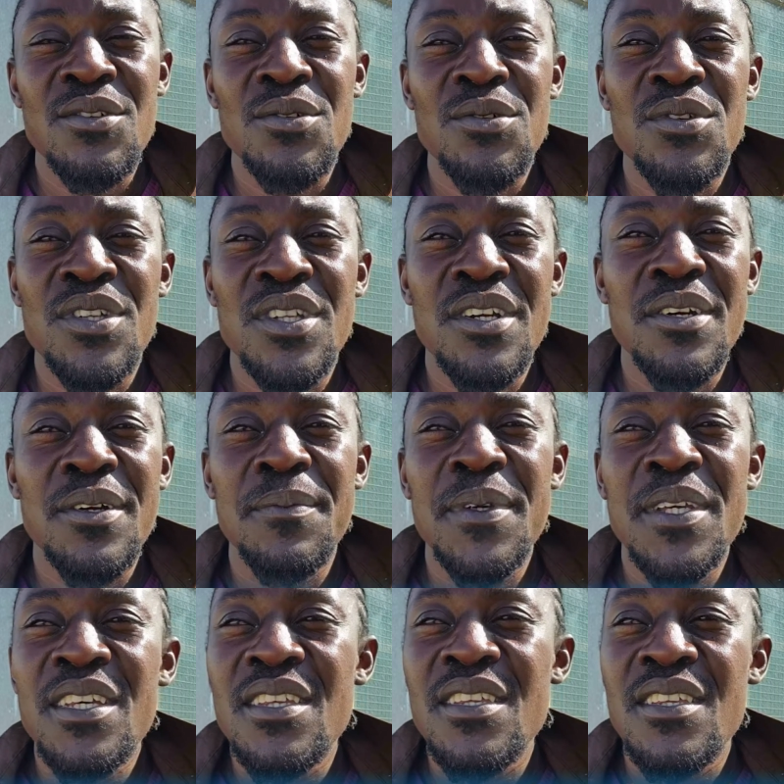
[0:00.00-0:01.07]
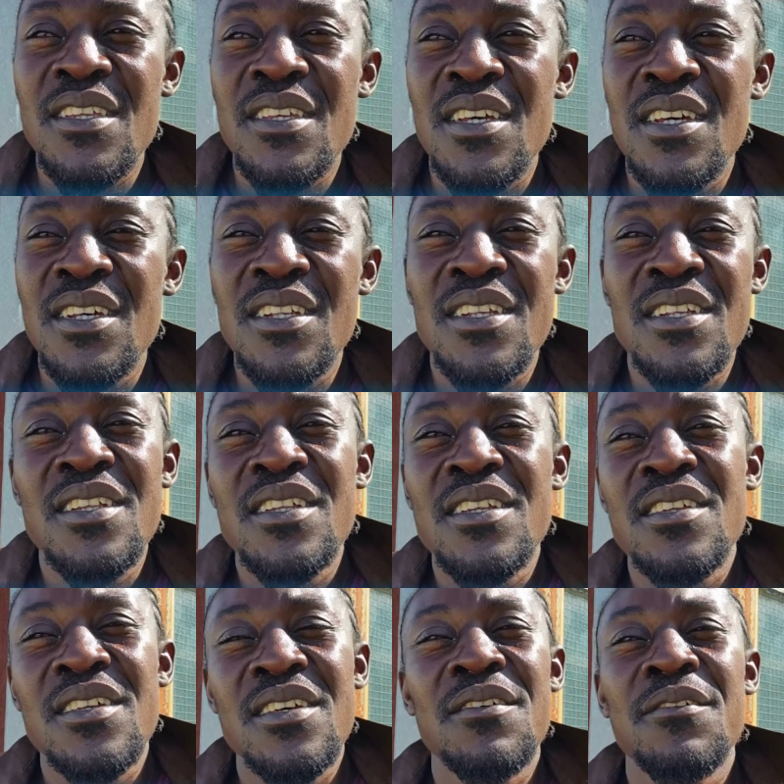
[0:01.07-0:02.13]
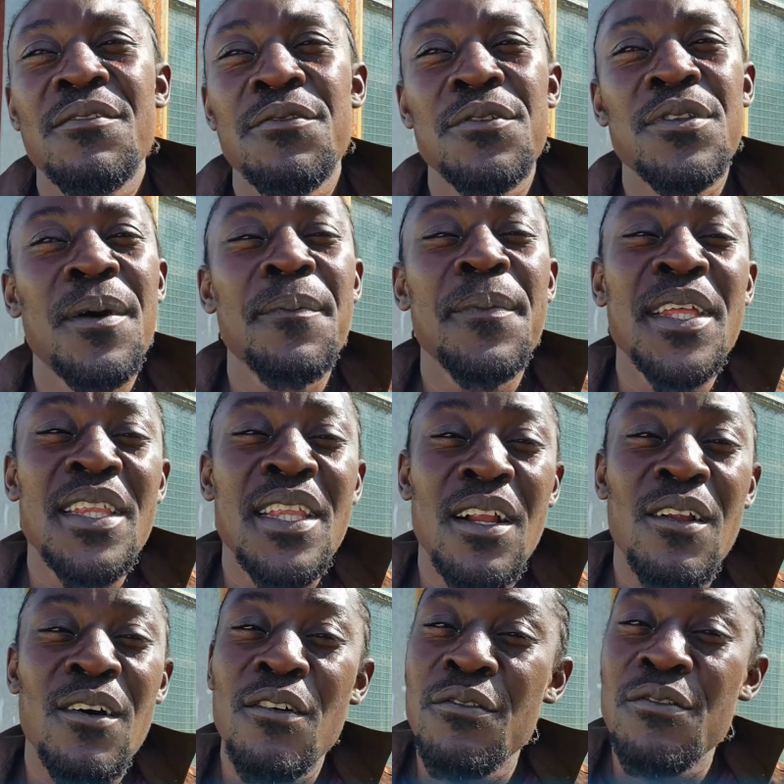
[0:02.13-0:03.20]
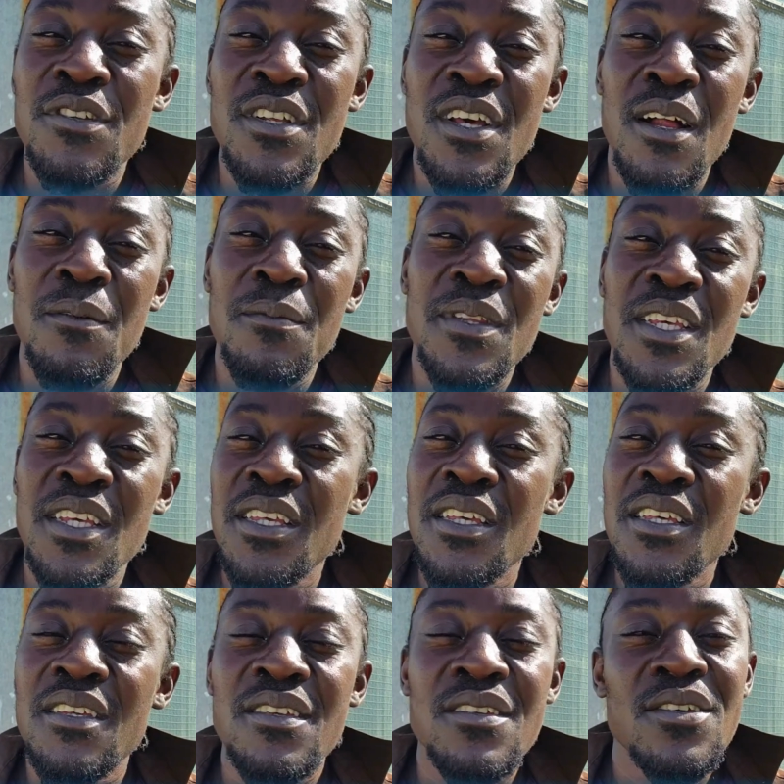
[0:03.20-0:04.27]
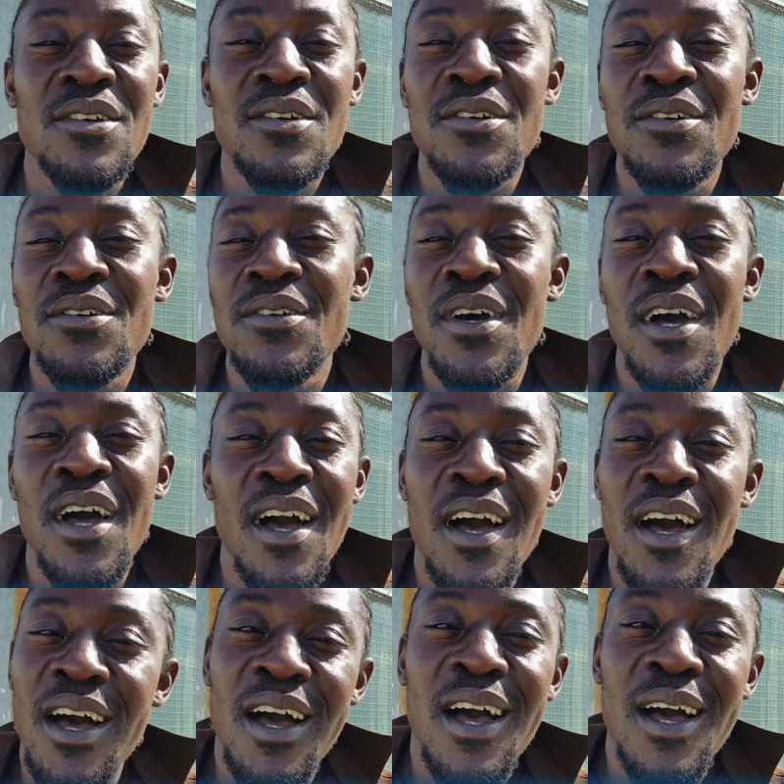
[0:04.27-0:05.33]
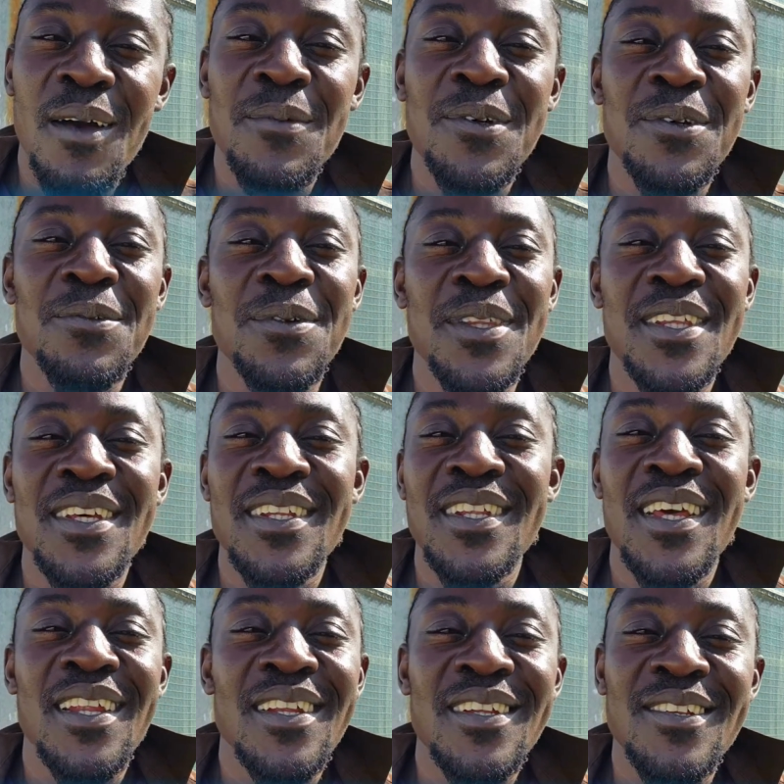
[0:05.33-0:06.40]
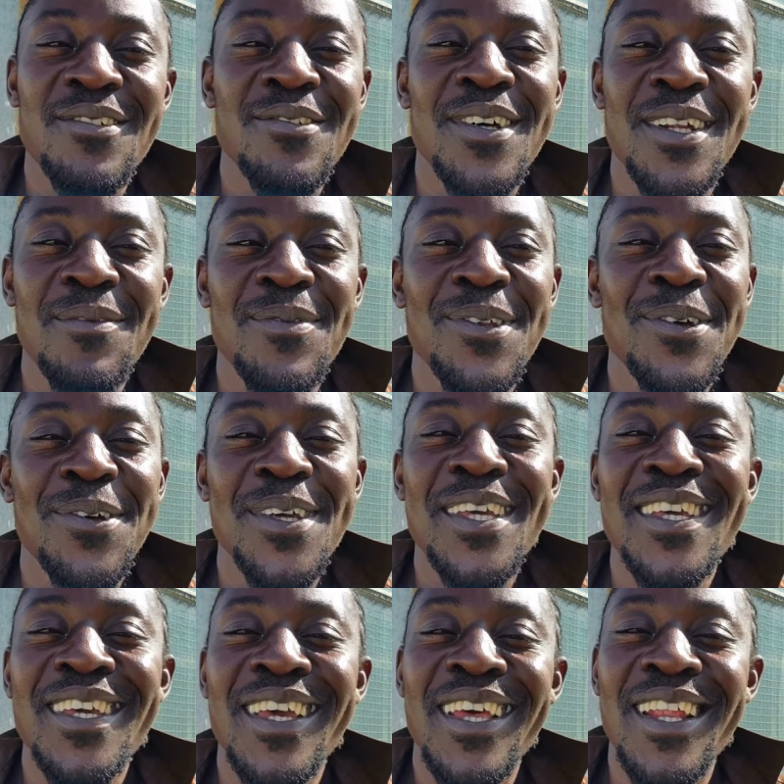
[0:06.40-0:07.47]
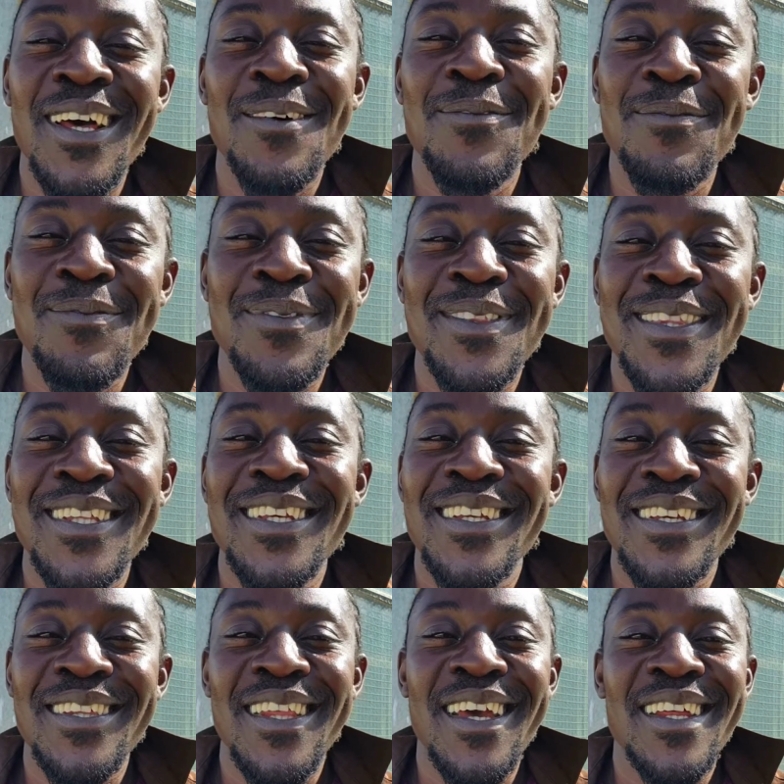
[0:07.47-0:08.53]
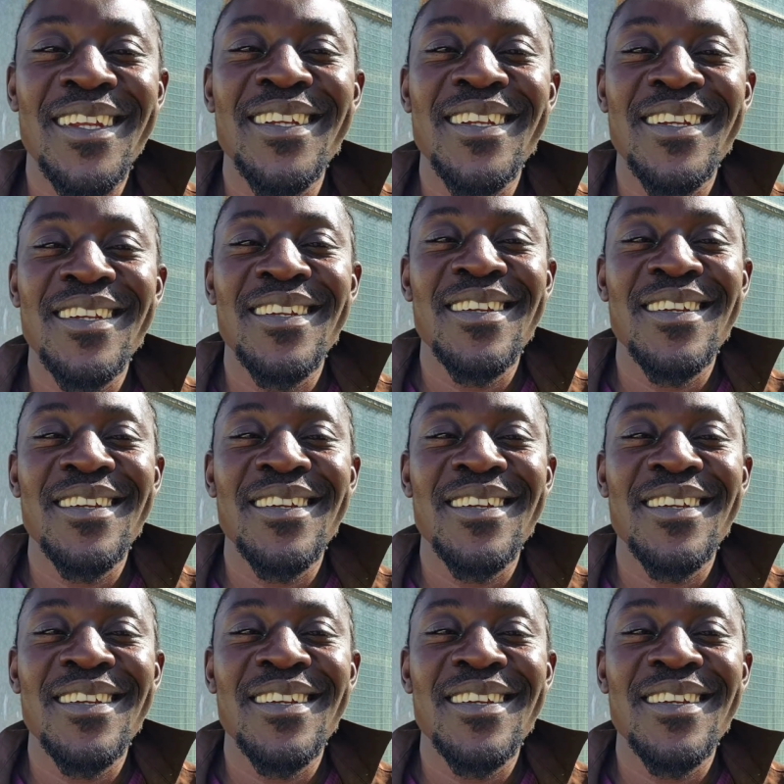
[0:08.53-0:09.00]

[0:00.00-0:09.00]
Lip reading: So ceramics, as it is a fundamental of sculpting, so I'm good with it, and it's what I'm doing, and I'm teaching that.